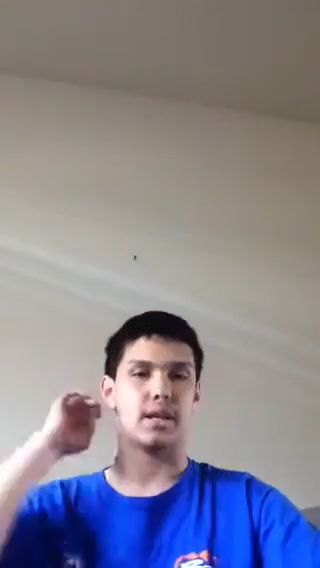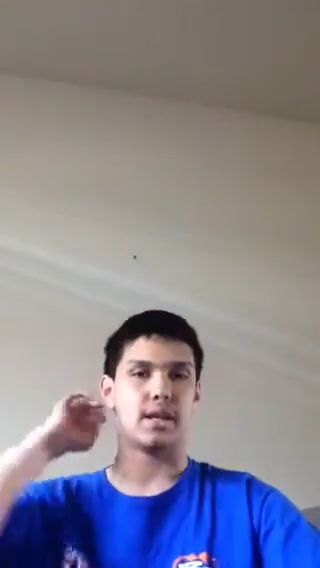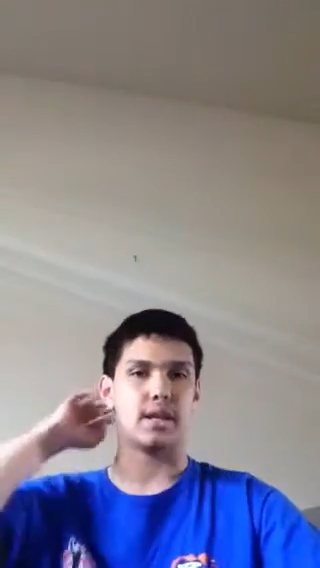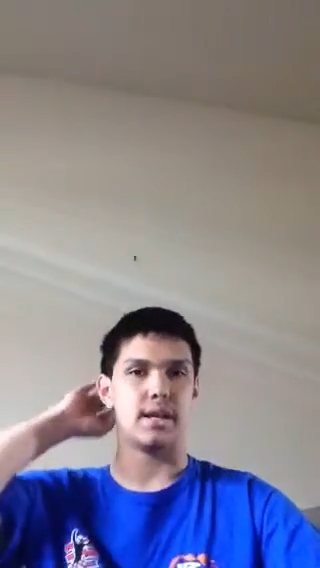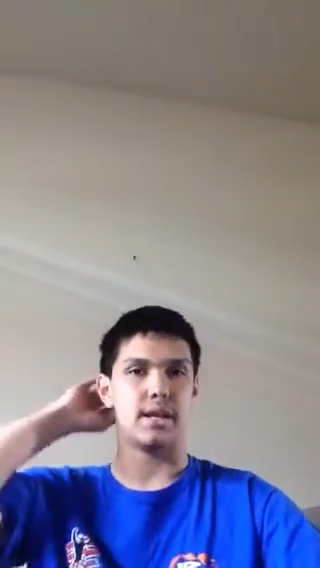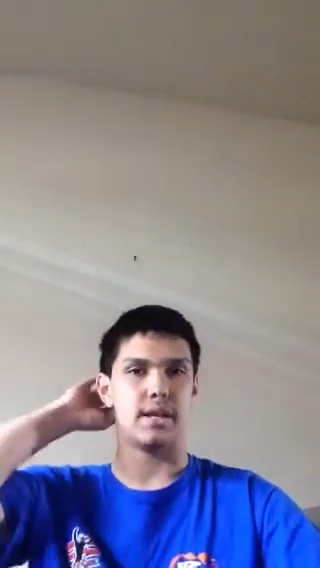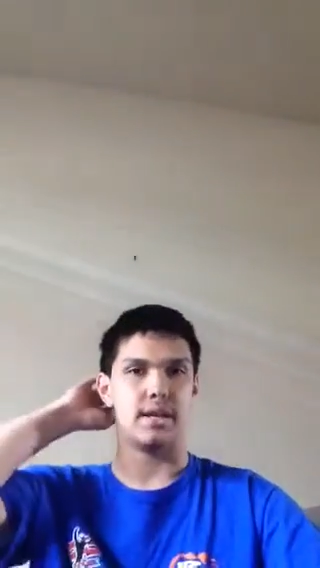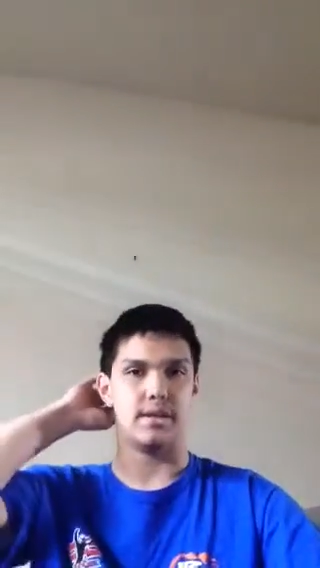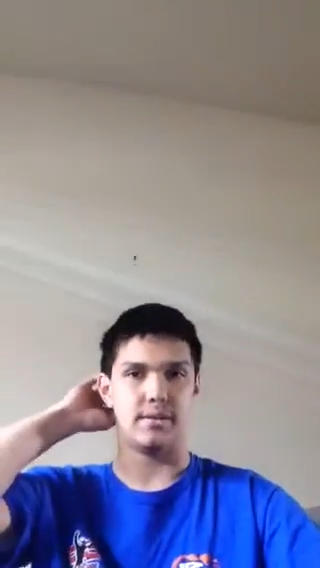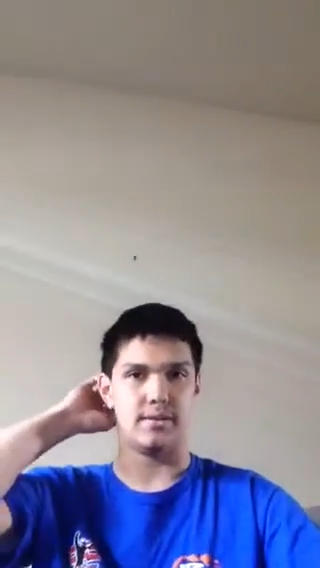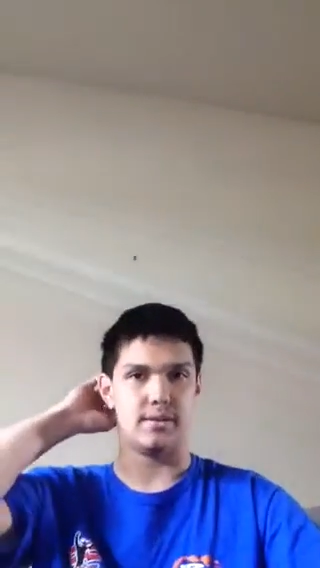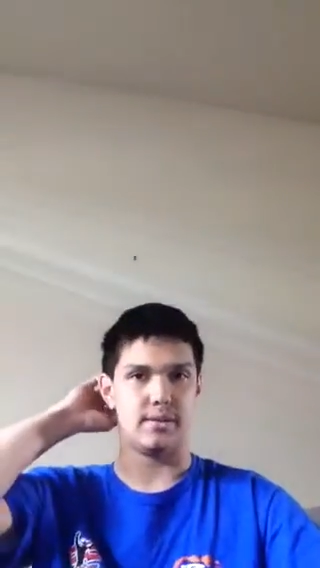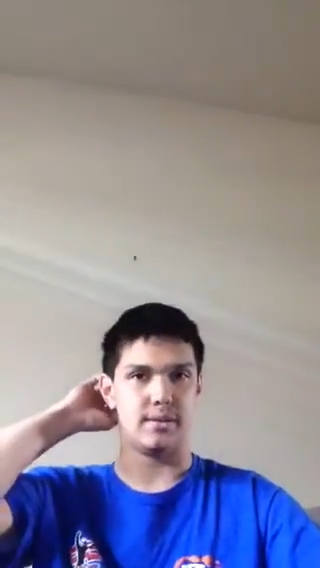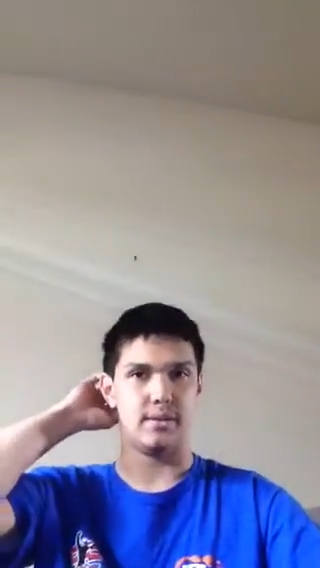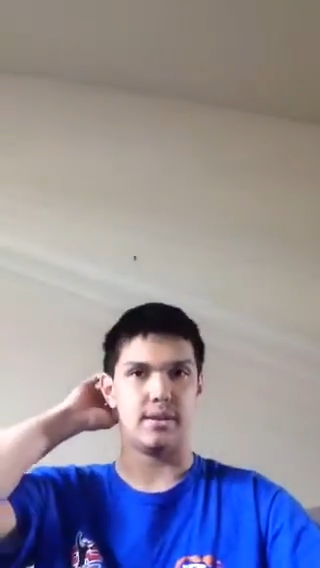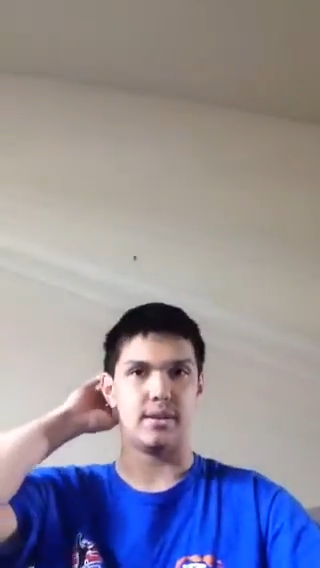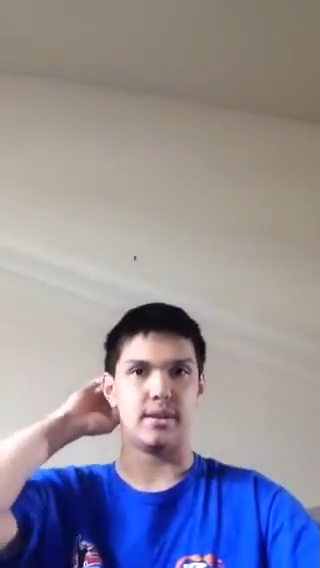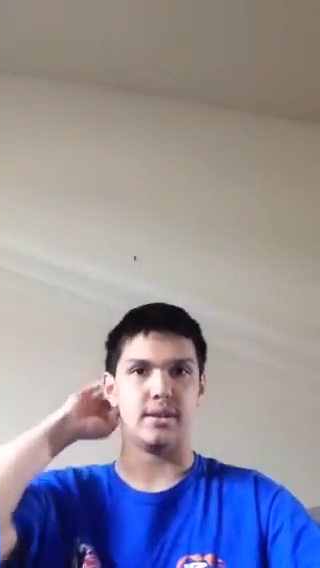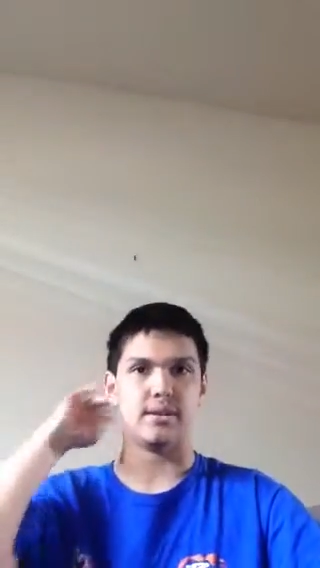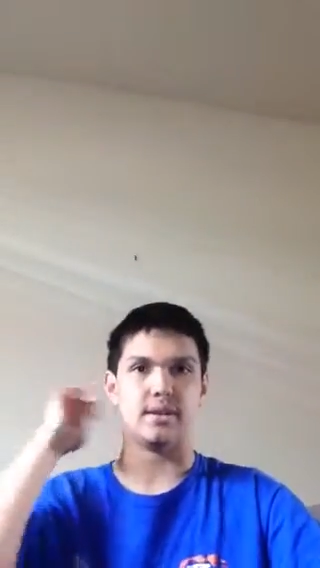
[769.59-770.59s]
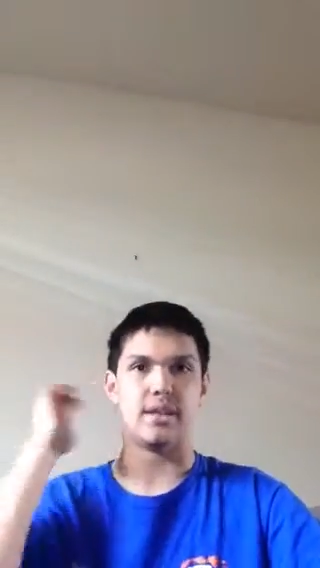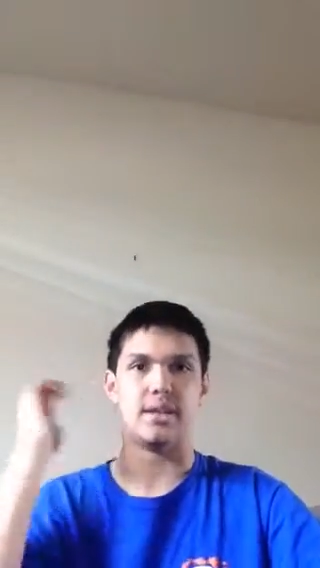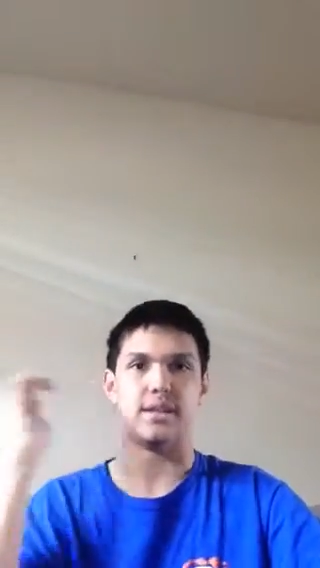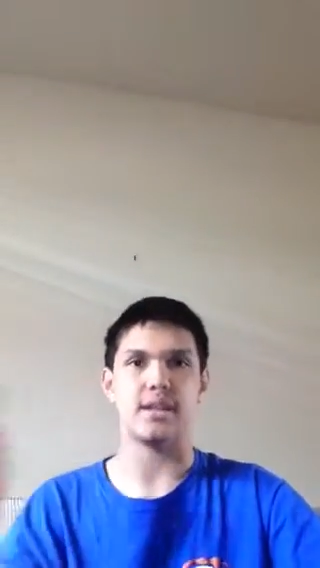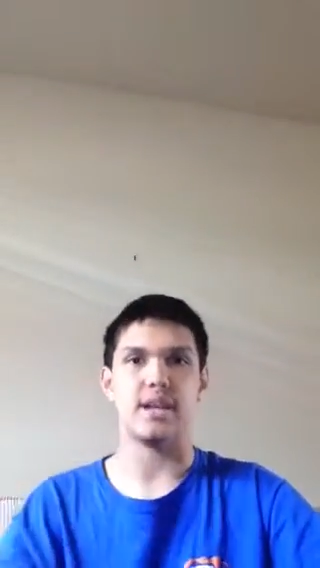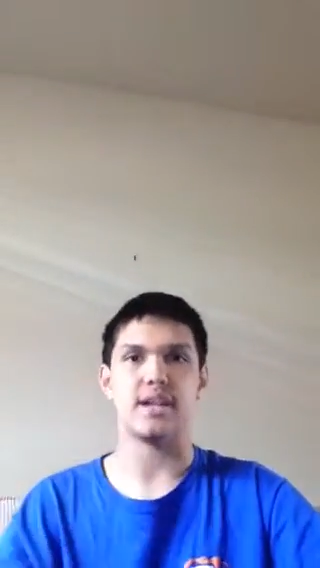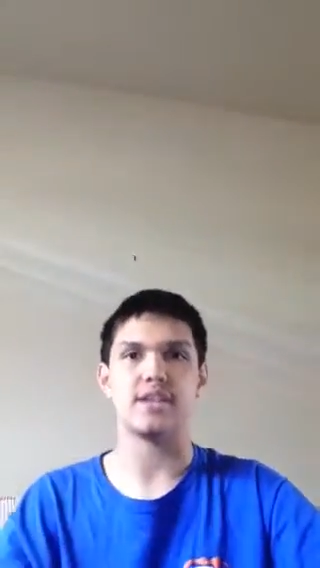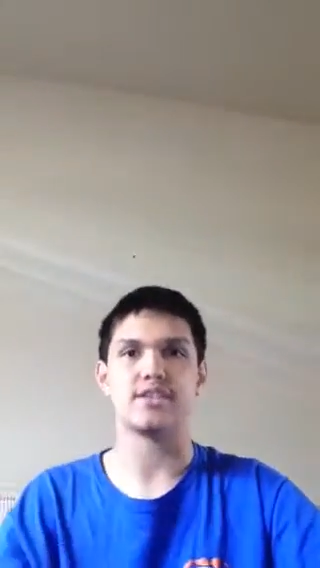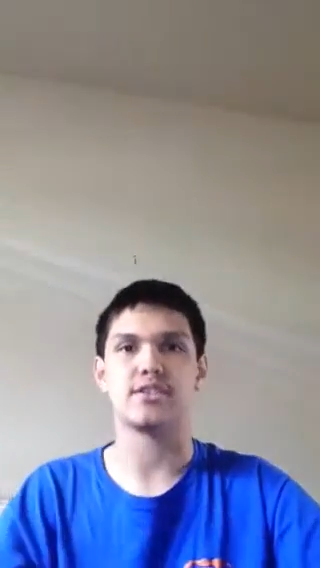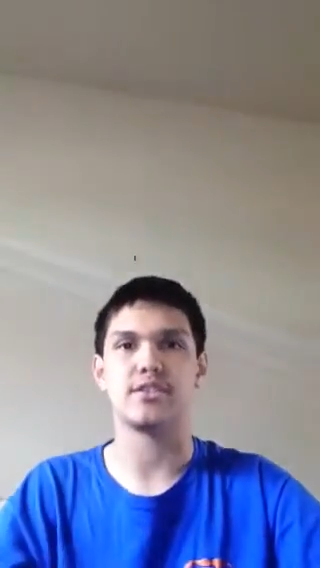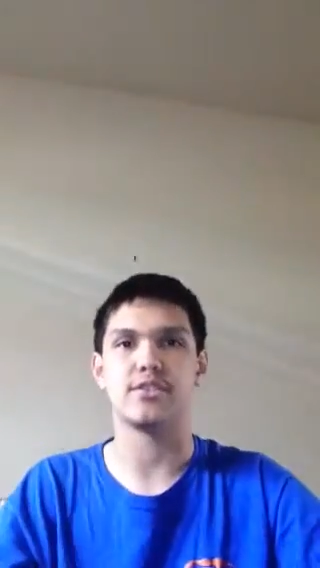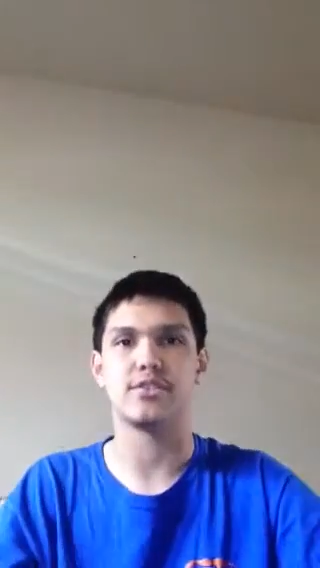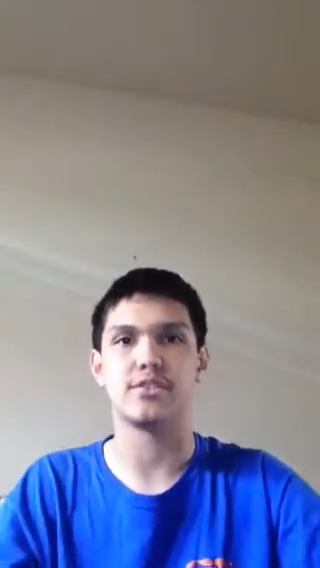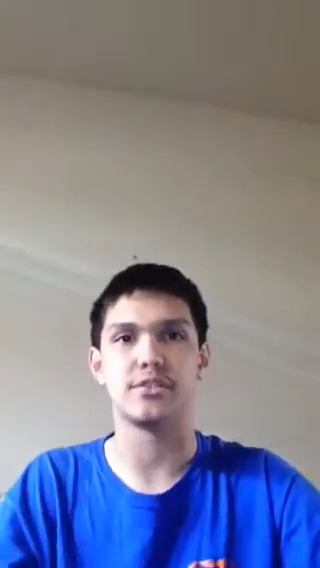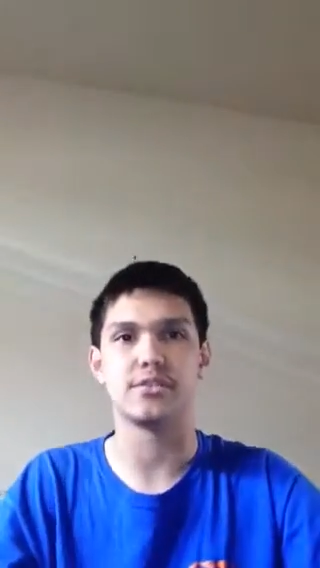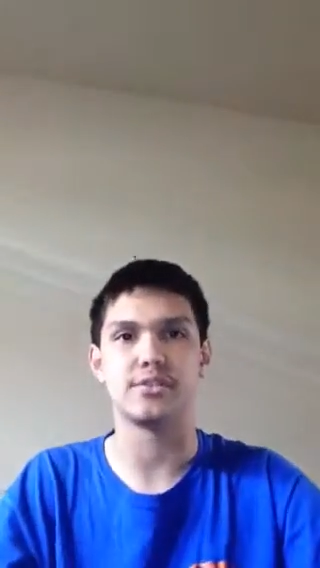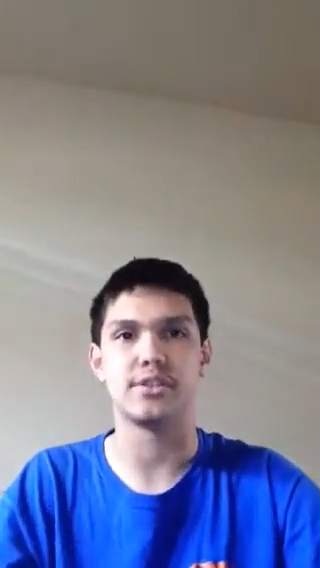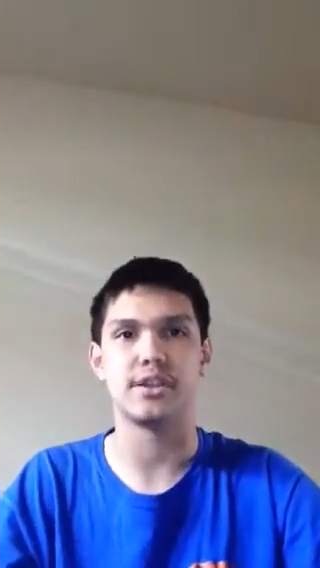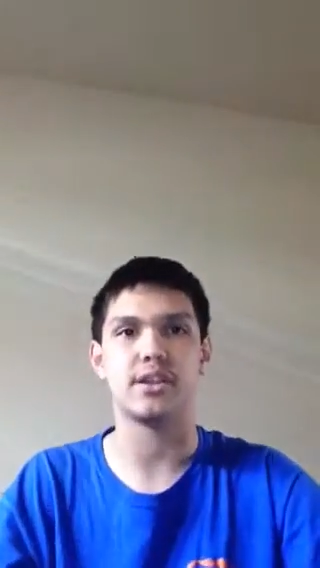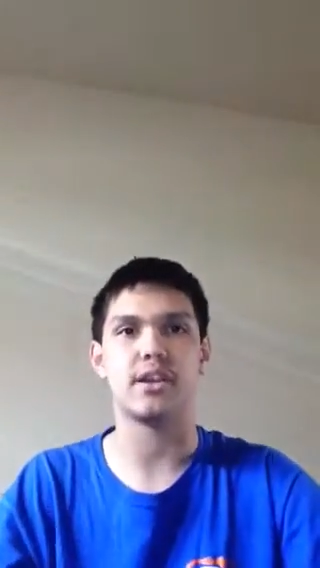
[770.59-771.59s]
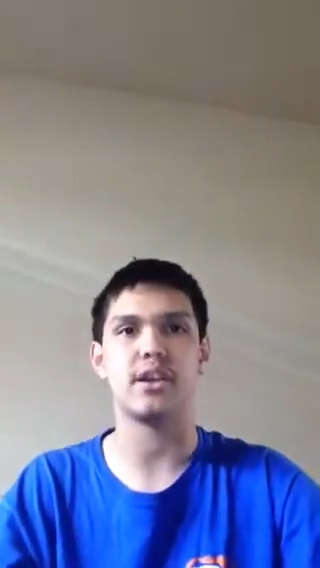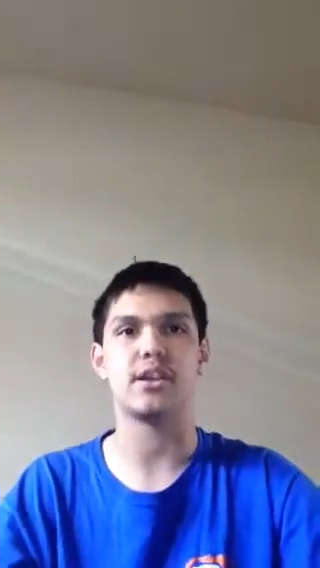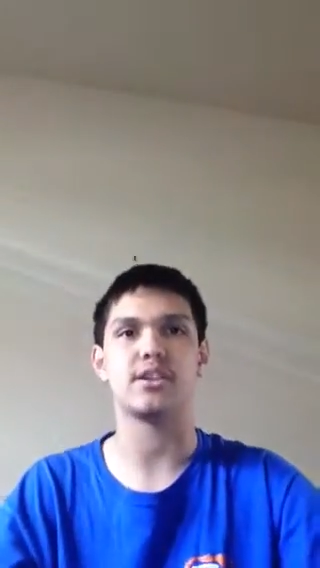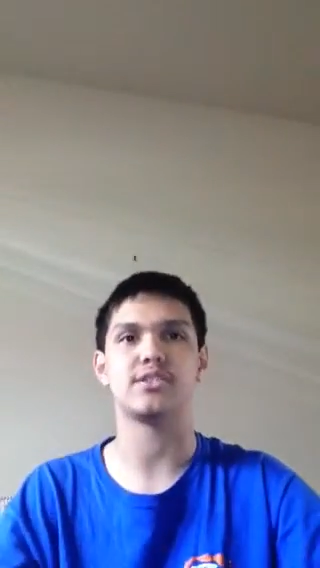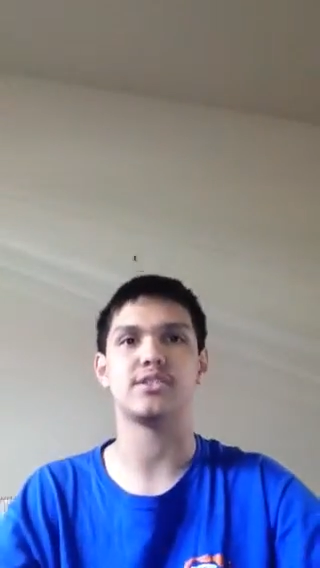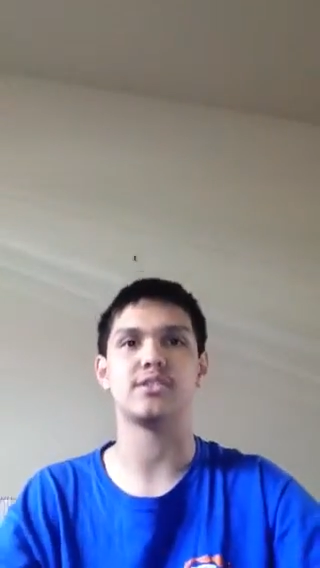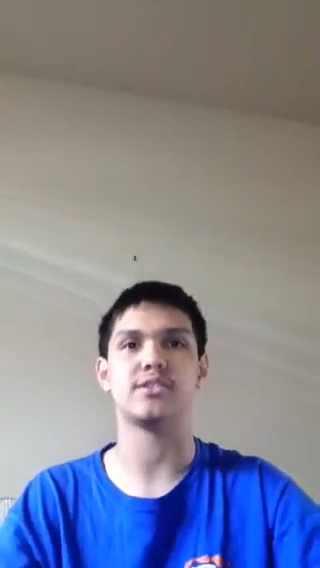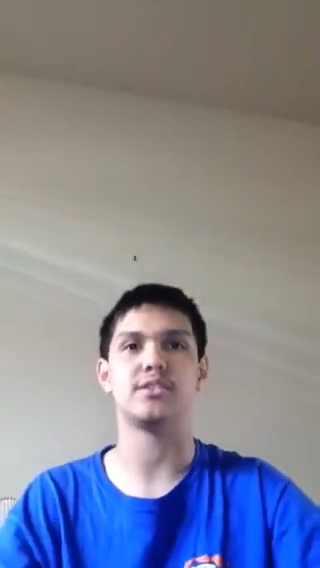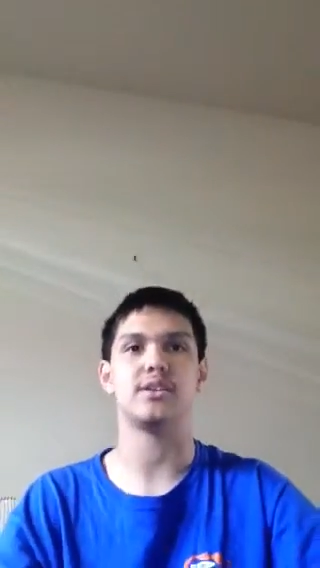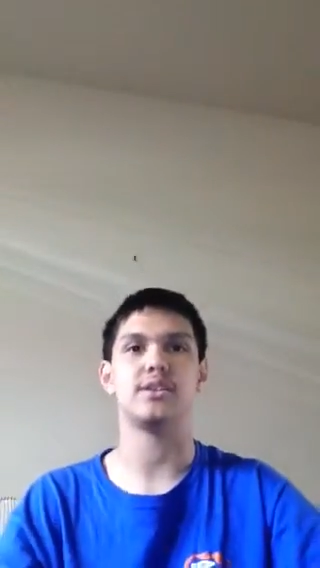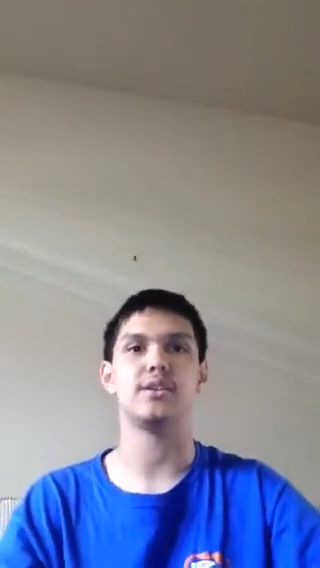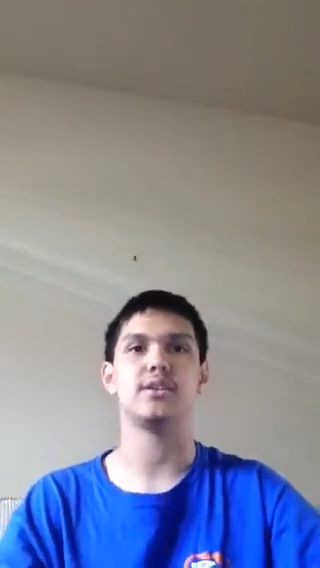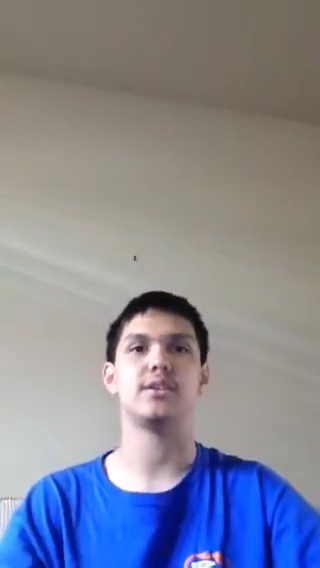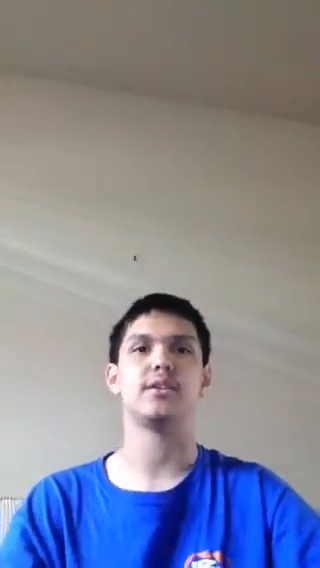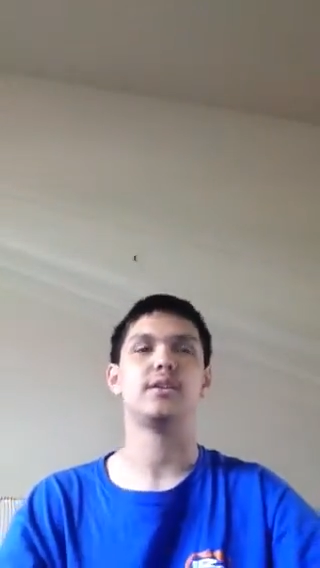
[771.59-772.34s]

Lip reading: And then NASCAR throws the caution,